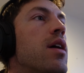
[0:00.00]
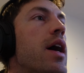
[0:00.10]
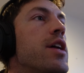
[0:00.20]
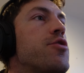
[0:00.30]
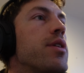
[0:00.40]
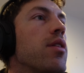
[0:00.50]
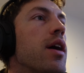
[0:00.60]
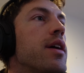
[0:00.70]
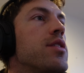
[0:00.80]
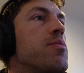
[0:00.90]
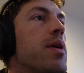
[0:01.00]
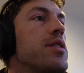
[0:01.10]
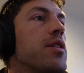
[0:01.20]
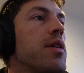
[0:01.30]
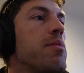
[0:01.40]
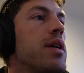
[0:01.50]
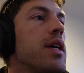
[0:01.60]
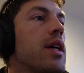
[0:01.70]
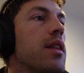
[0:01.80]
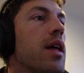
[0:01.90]
entry lines, basically
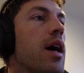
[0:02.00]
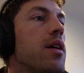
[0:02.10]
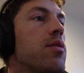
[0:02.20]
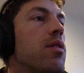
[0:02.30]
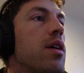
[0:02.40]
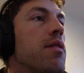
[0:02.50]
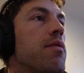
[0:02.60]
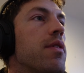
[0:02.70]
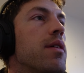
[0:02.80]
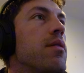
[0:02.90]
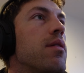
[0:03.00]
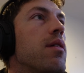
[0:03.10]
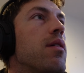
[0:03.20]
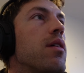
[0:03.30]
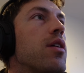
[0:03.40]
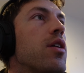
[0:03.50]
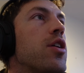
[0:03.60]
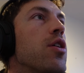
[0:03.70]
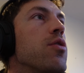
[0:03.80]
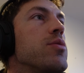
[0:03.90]
meaning that if it
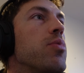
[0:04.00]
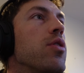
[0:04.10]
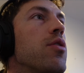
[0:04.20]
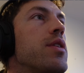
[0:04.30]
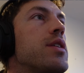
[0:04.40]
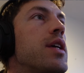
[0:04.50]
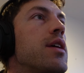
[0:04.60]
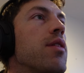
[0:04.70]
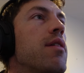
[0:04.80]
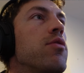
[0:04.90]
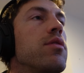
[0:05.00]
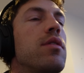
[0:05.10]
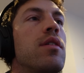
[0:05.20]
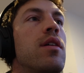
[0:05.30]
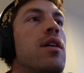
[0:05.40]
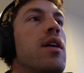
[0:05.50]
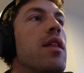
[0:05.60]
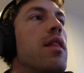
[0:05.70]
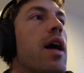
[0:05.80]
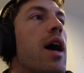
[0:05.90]
goes below this key level,
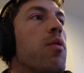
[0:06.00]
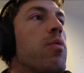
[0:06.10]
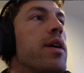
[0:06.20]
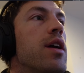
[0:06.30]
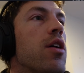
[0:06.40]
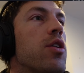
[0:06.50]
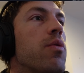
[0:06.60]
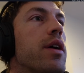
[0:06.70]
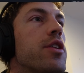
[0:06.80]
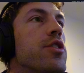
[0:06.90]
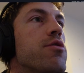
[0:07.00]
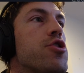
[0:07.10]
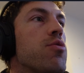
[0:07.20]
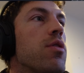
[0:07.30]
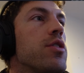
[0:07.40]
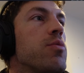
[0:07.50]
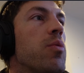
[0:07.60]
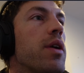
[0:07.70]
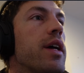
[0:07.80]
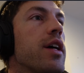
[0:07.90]
that we are going to short. So we
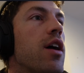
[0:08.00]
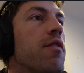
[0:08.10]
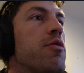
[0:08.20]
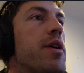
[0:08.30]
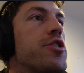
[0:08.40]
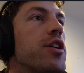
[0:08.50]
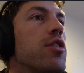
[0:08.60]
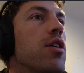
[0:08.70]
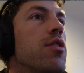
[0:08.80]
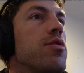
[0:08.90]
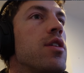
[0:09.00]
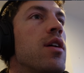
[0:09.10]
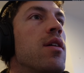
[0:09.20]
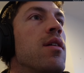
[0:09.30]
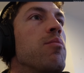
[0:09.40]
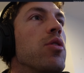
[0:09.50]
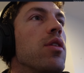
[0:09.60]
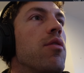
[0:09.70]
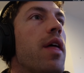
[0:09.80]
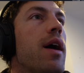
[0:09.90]
want to get a confirmation close
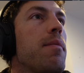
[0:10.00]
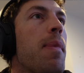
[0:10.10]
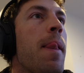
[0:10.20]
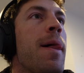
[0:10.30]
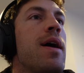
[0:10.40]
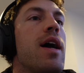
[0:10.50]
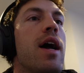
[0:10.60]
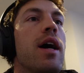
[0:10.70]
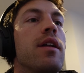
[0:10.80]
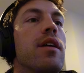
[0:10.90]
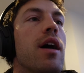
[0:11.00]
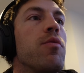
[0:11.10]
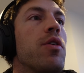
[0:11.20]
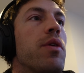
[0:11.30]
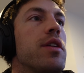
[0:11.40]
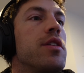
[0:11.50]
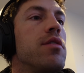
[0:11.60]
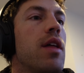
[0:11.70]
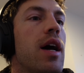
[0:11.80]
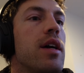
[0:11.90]
below that. And how we're going to
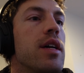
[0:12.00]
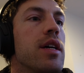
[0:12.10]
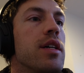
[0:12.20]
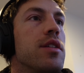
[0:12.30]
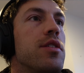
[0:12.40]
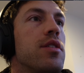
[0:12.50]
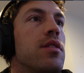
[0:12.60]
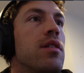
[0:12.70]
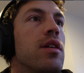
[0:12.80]
do that is